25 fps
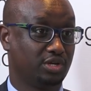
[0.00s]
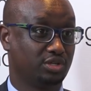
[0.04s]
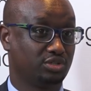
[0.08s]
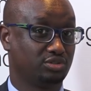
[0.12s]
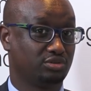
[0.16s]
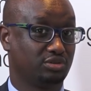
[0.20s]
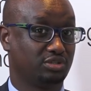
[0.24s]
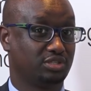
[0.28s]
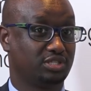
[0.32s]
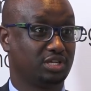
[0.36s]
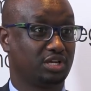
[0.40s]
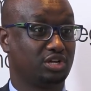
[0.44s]

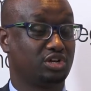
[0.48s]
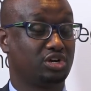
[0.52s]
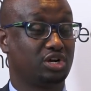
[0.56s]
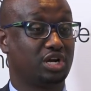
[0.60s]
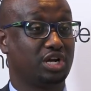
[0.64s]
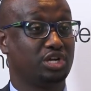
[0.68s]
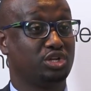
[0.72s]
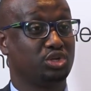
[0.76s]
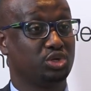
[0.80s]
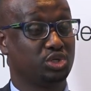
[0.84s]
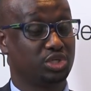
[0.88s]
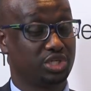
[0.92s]
So it's a
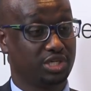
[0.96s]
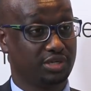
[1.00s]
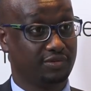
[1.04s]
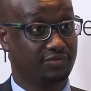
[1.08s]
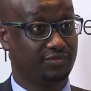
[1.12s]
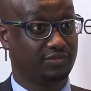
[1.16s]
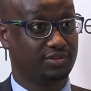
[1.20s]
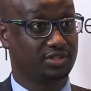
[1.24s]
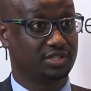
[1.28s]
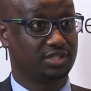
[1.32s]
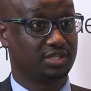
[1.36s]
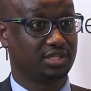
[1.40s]
gradual
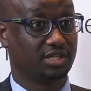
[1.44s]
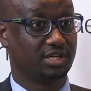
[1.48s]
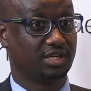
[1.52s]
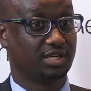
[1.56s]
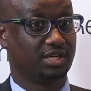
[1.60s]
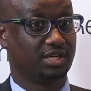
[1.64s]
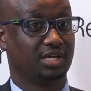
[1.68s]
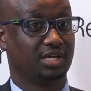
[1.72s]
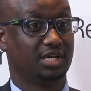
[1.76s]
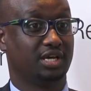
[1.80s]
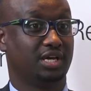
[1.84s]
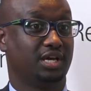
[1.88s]
shift
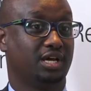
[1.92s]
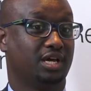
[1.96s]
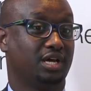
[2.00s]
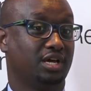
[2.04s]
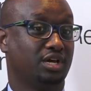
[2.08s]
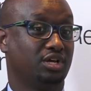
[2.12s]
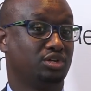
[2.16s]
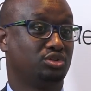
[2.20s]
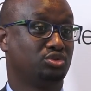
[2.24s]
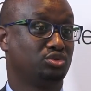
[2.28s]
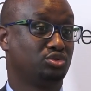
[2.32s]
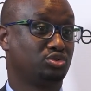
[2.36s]

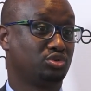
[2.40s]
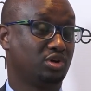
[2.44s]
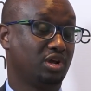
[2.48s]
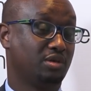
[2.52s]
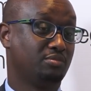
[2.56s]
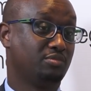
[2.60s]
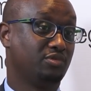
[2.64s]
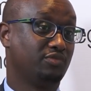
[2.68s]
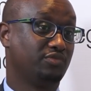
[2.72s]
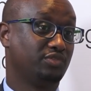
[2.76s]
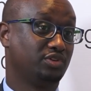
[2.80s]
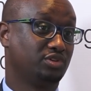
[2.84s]
to try
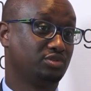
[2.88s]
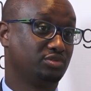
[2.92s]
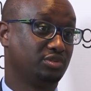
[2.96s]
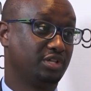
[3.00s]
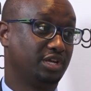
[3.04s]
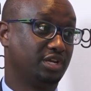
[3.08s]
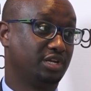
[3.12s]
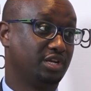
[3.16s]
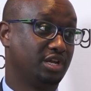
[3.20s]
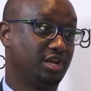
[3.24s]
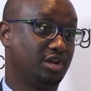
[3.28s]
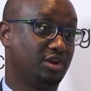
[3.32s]
and move into
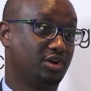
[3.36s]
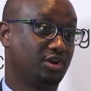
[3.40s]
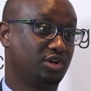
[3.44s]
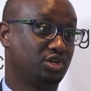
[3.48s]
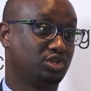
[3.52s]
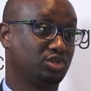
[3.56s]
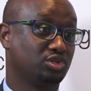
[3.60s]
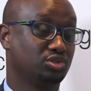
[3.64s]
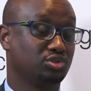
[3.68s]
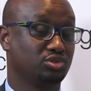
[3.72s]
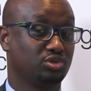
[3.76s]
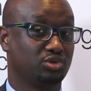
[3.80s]
that
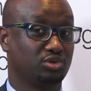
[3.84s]
direction.